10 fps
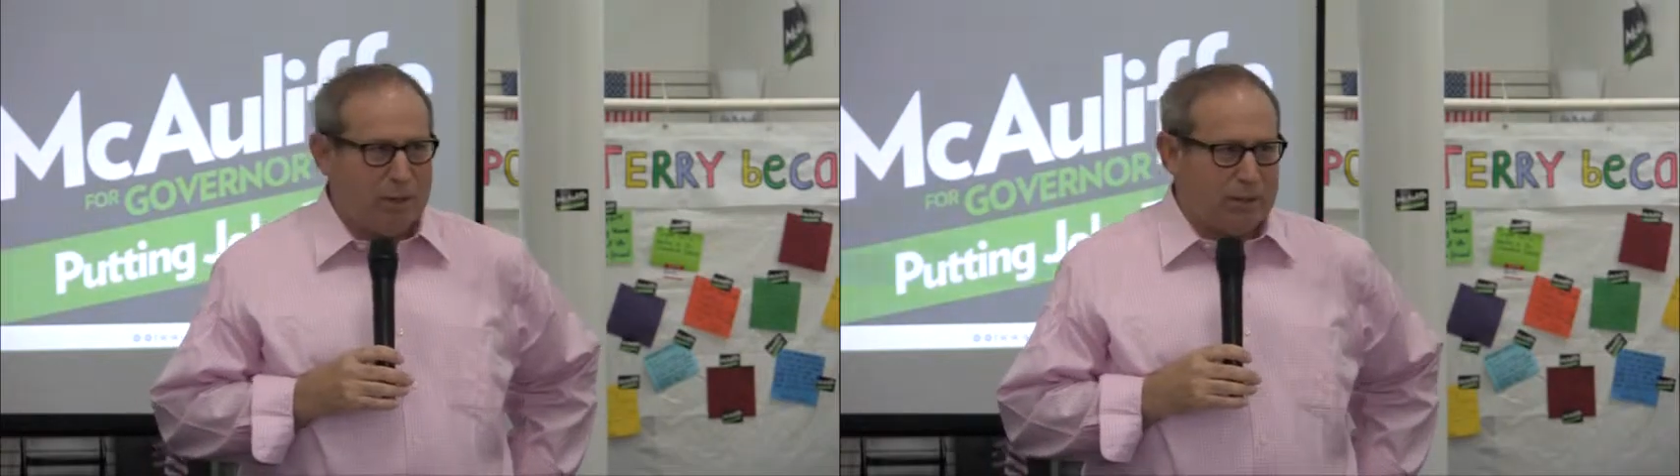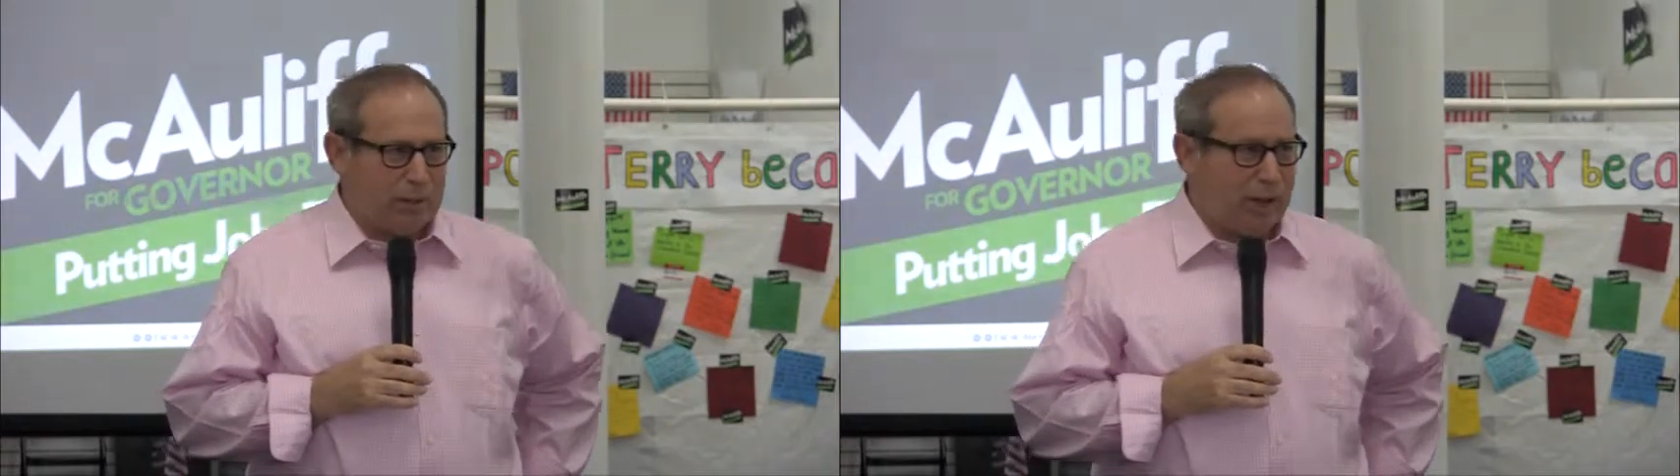
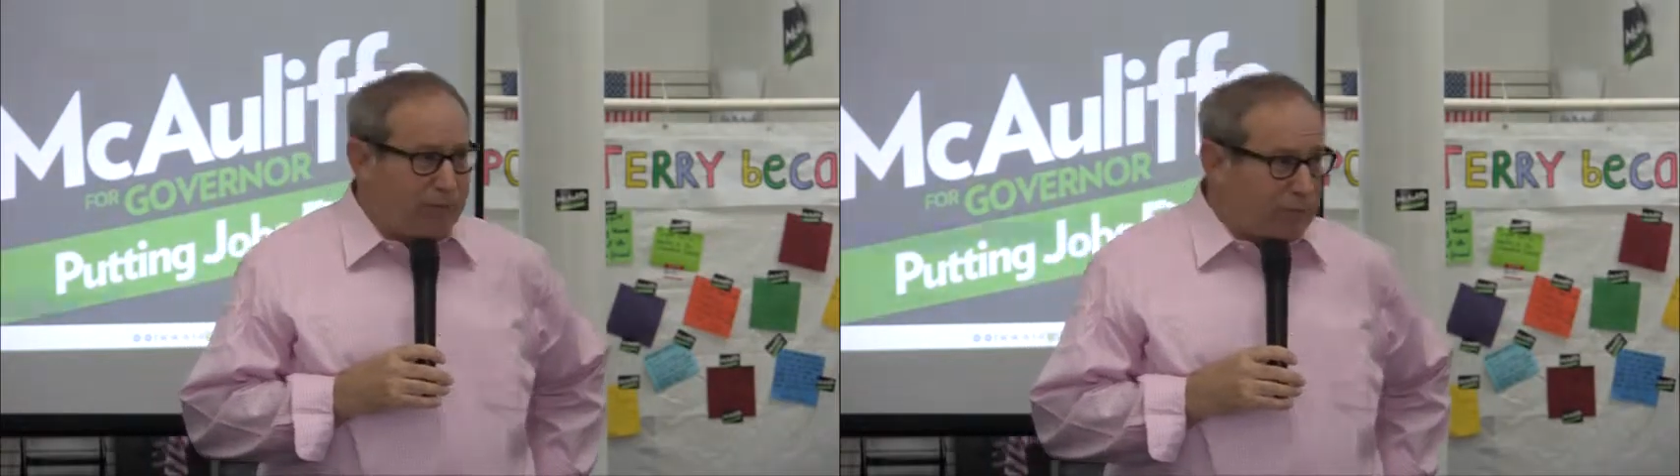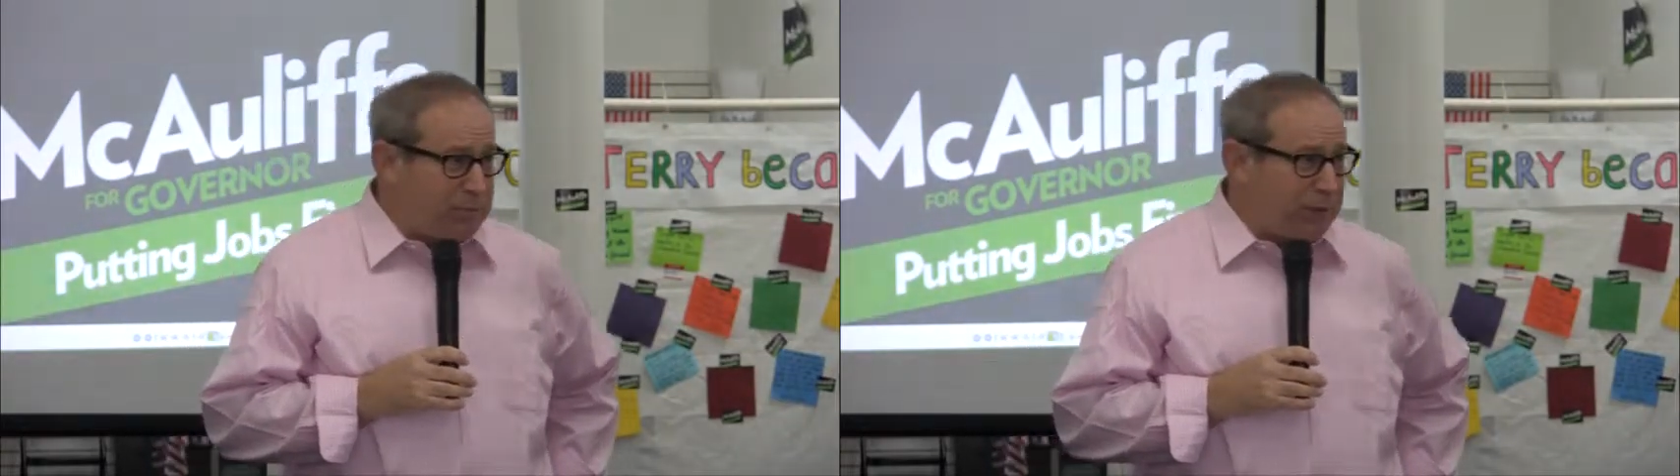The
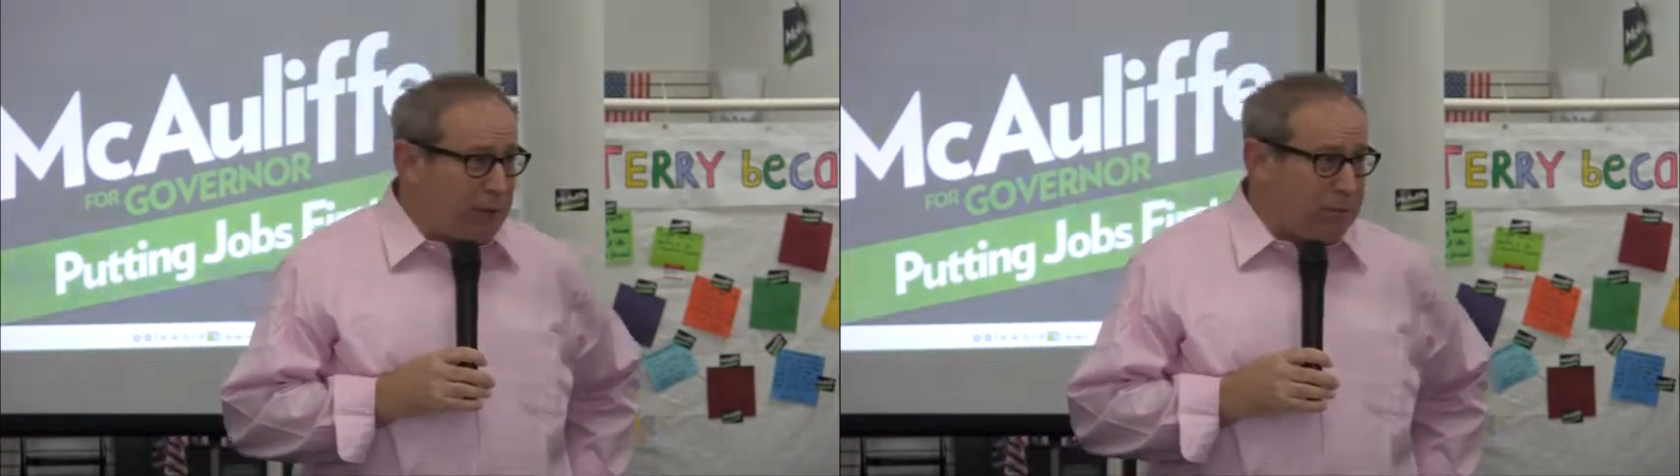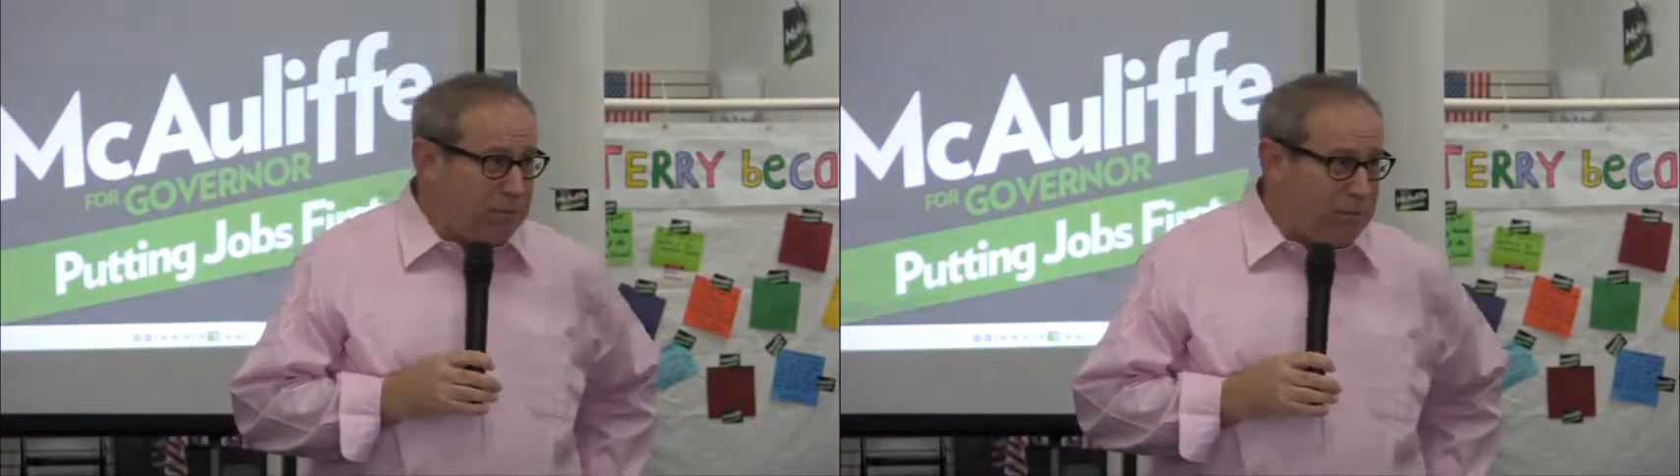governor's
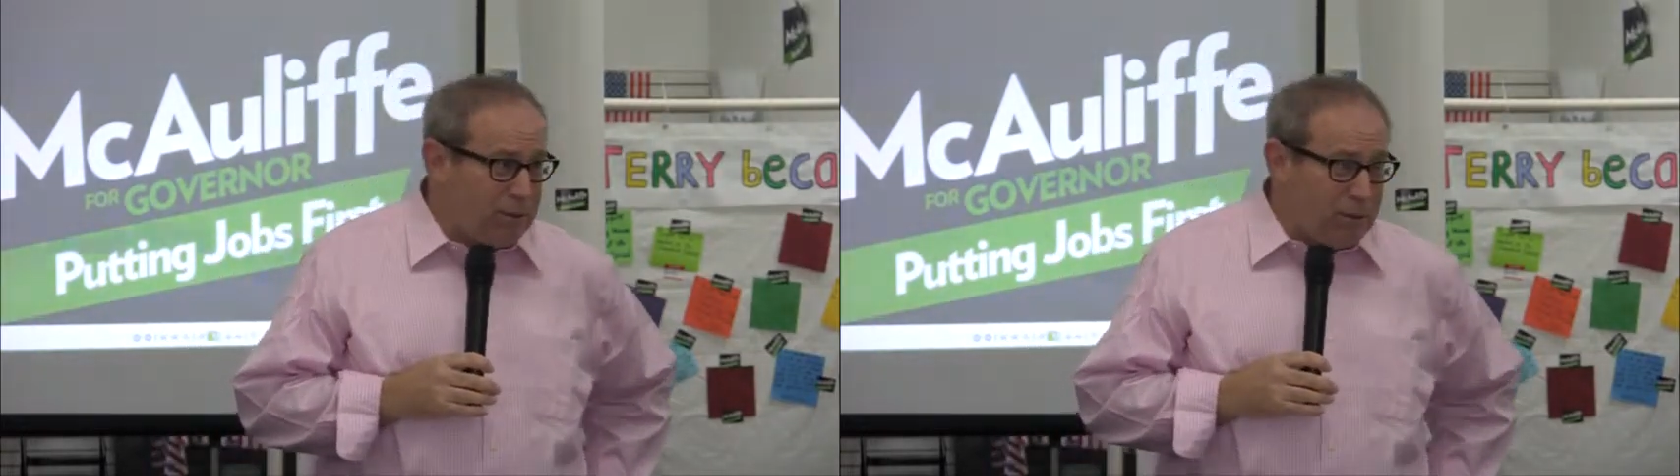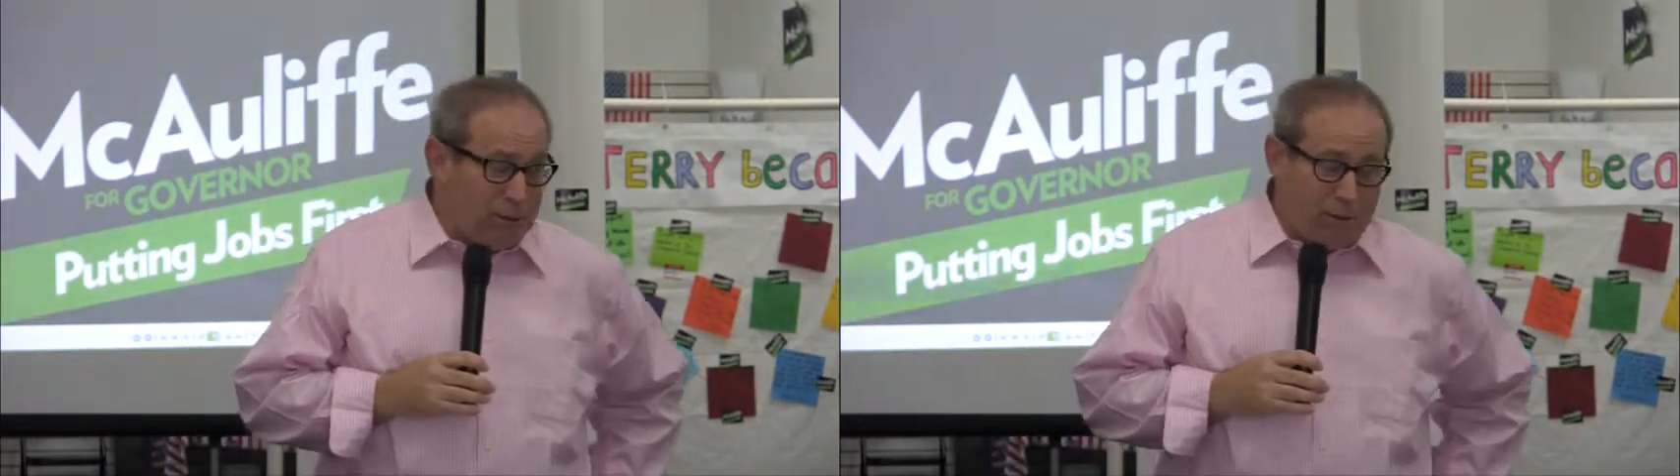bill,
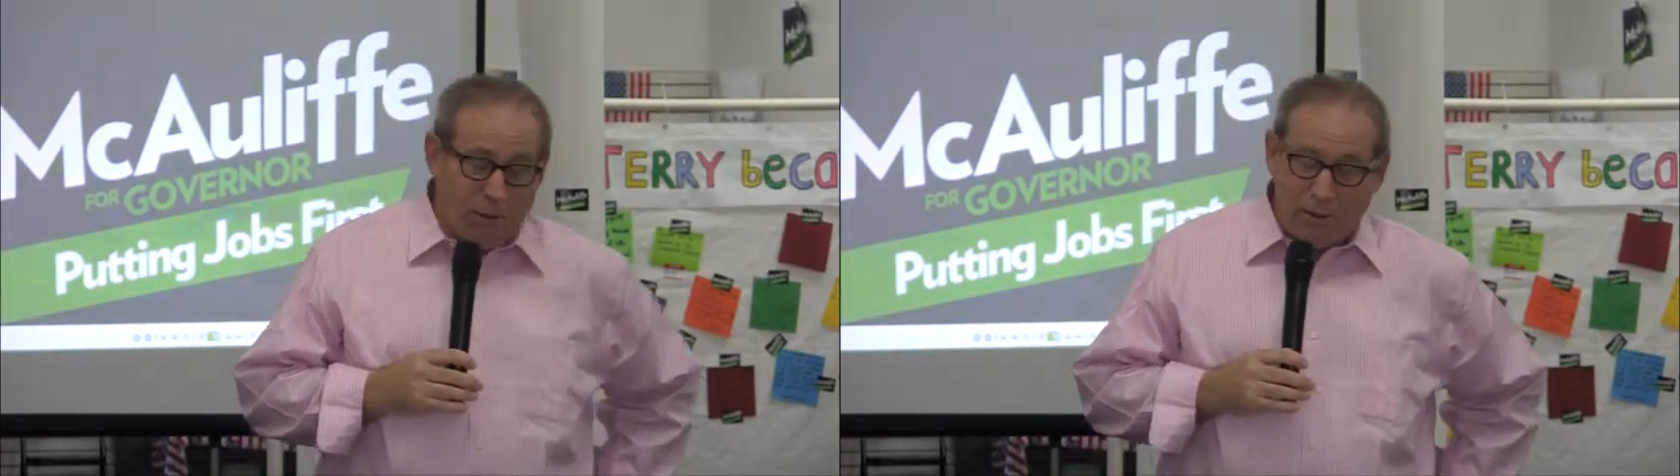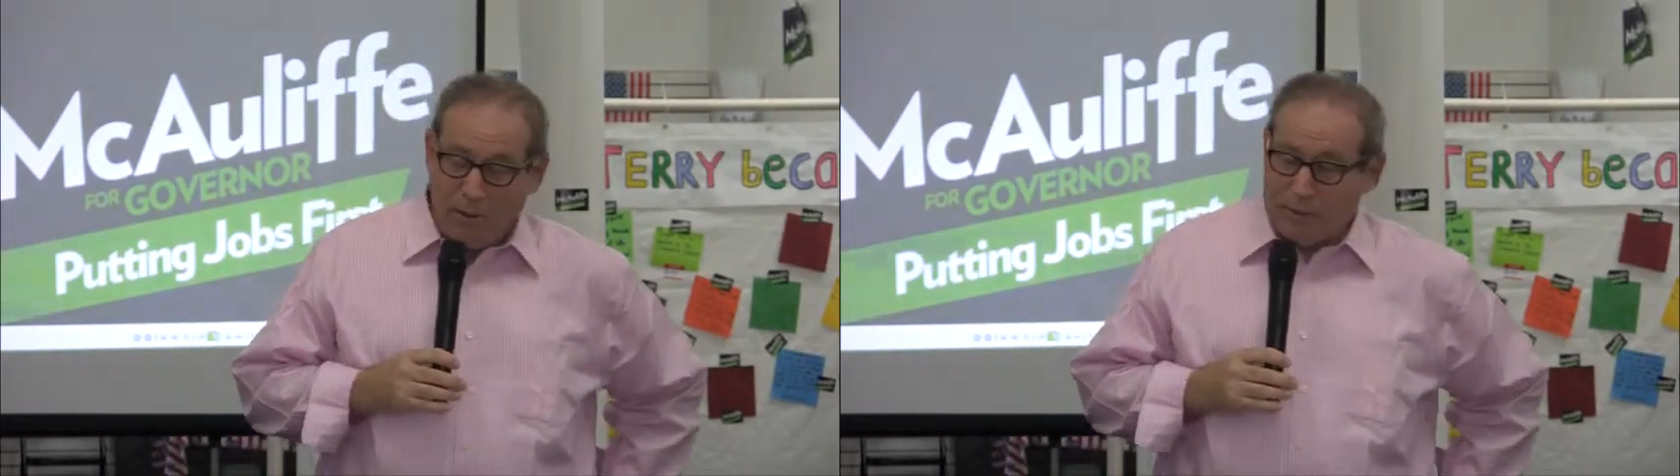
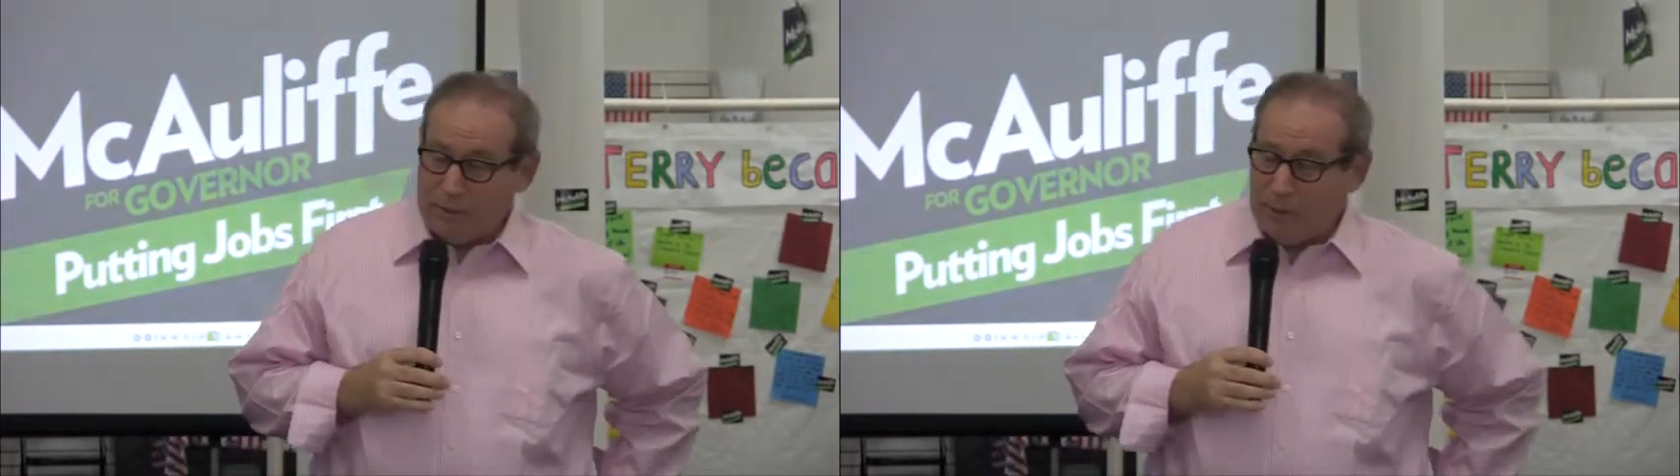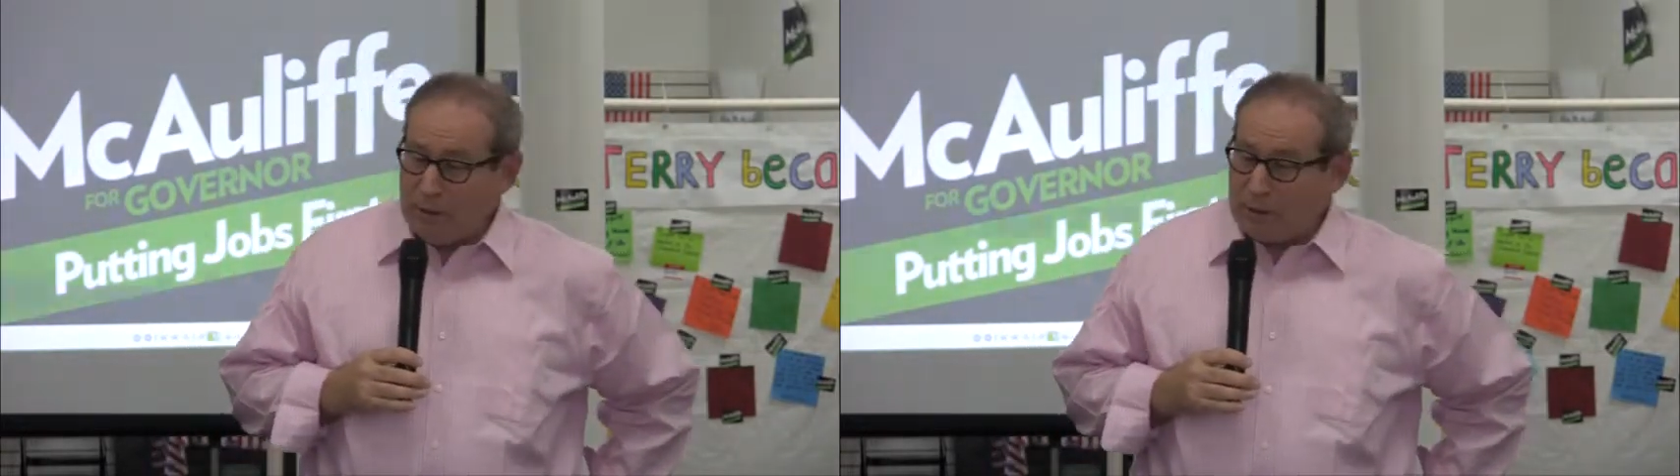the
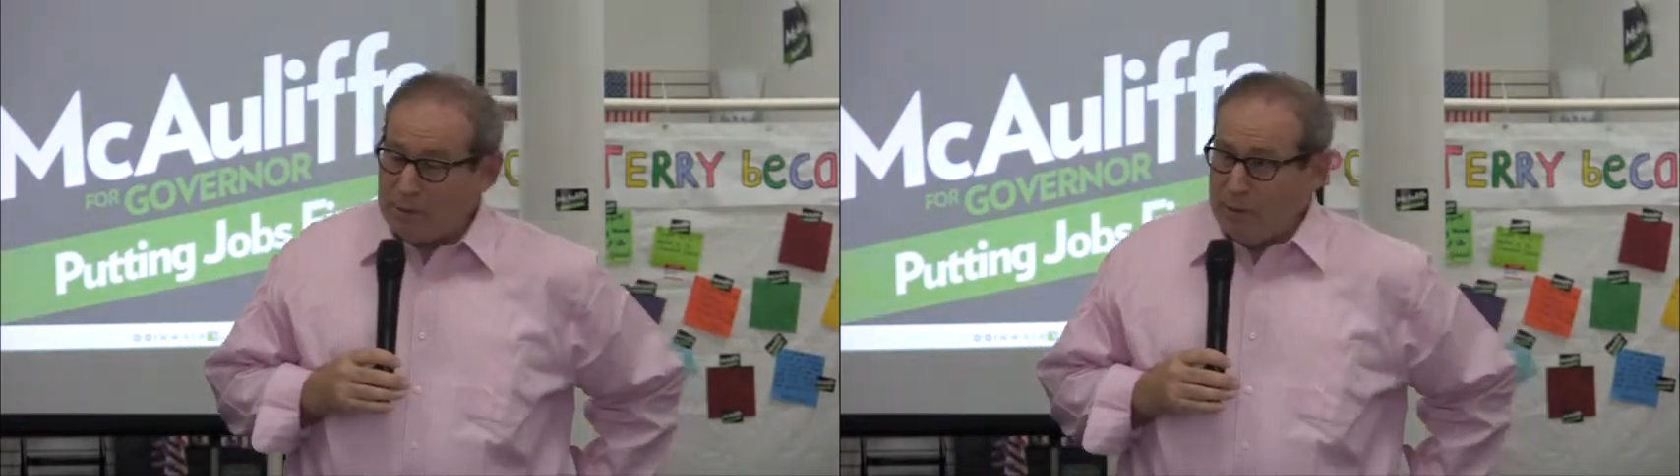speaker's